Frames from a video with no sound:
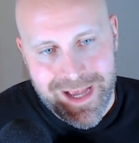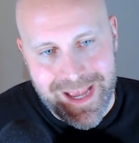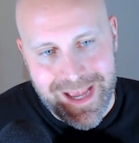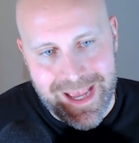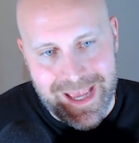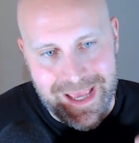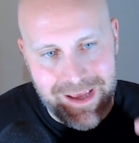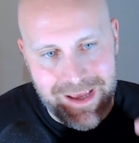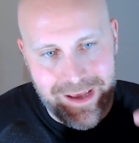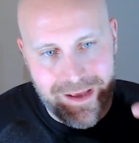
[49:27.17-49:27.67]

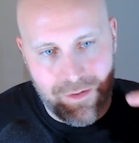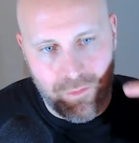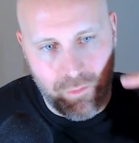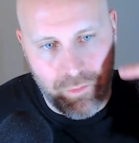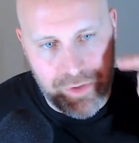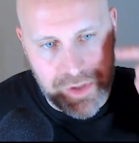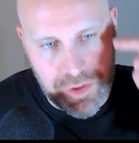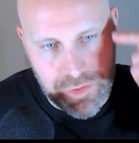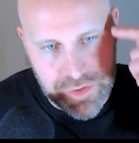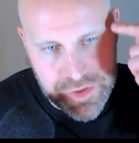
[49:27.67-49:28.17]
And
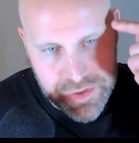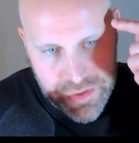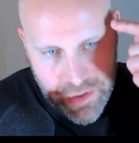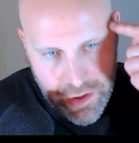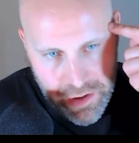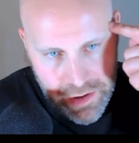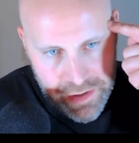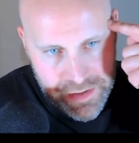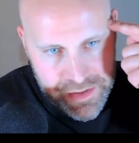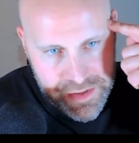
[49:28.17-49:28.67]
when you
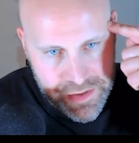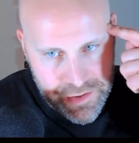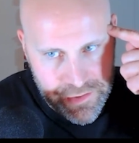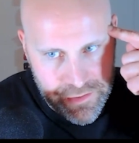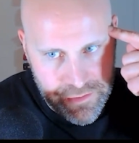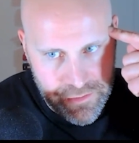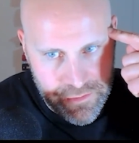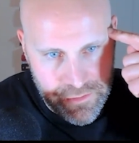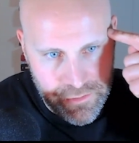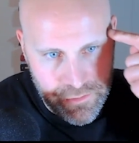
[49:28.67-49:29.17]
start
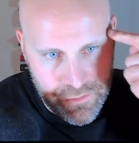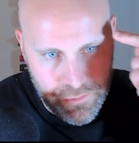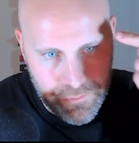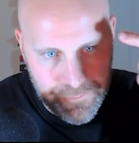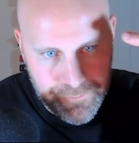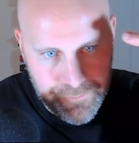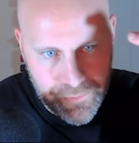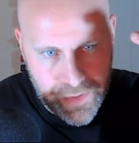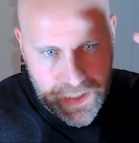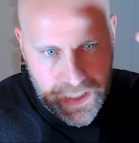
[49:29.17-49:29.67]

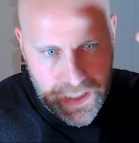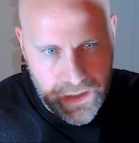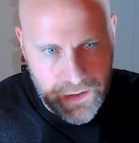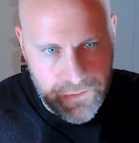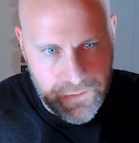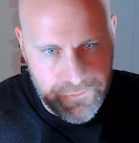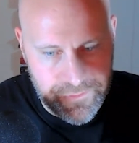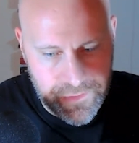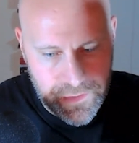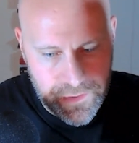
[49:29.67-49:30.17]
to kind
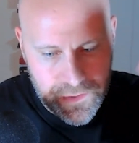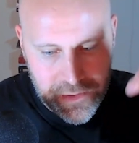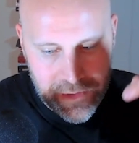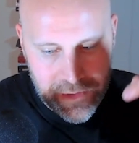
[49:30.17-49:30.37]
of